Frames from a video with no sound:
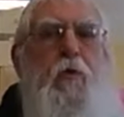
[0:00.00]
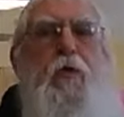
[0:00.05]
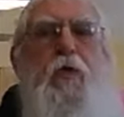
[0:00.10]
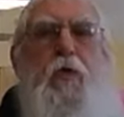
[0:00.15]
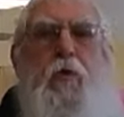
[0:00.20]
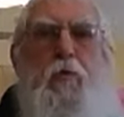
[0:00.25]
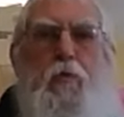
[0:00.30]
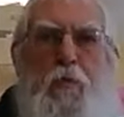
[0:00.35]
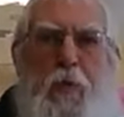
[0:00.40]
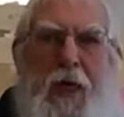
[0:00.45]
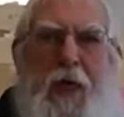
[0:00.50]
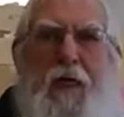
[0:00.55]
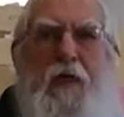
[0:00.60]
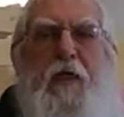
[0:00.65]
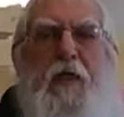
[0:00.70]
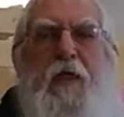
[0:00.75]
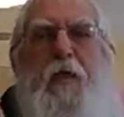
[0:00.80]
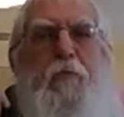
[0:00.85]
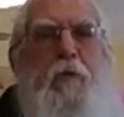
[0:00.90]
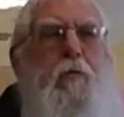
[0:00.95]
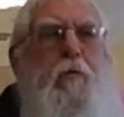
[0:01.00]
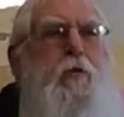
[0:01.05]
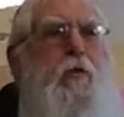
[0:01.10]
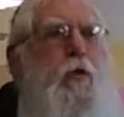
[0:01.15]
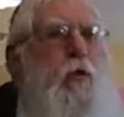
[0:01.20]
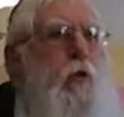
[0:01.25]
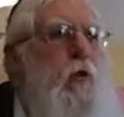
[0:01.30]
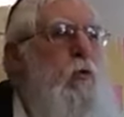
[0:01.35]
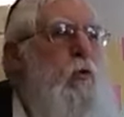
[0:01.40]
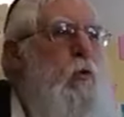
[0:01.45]
respect that people
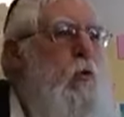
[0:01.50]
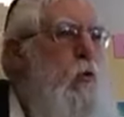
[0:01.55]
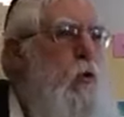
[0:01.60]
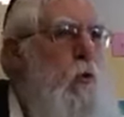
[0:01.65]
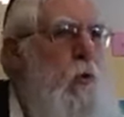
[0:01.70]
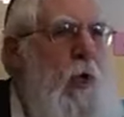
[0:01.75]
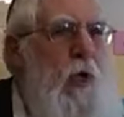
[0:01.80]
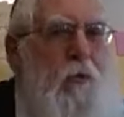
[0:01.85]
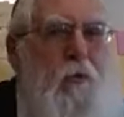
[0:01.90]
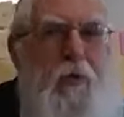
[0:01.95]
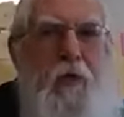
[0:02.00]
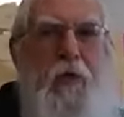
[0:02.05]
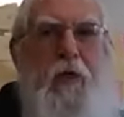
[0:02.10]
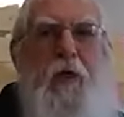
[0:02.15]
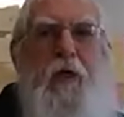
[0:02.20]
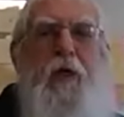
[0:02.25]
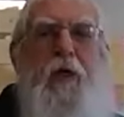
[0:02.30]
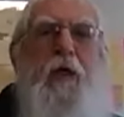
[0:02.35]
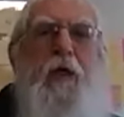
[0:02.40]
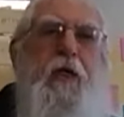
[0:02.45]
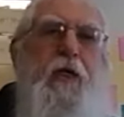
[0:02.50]
show to a Rebbe